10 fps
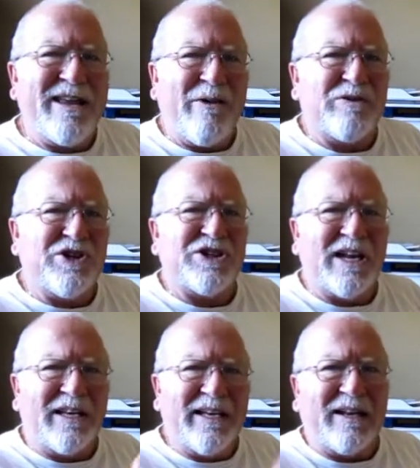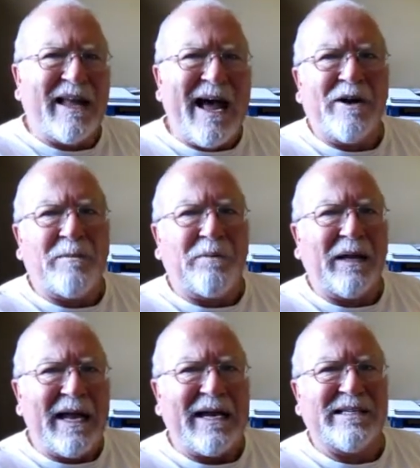that was just a little out of
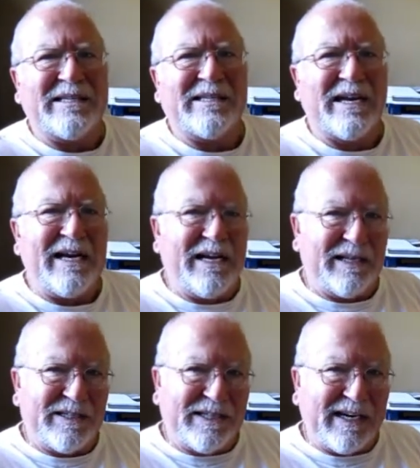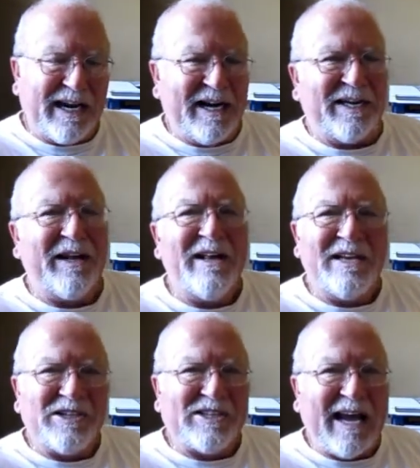place in a
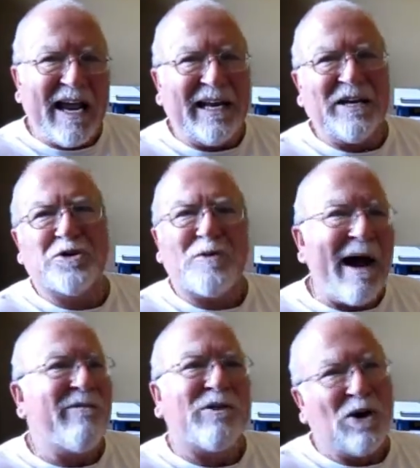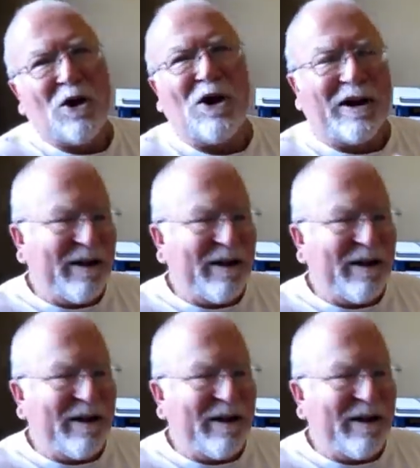sailing travel log.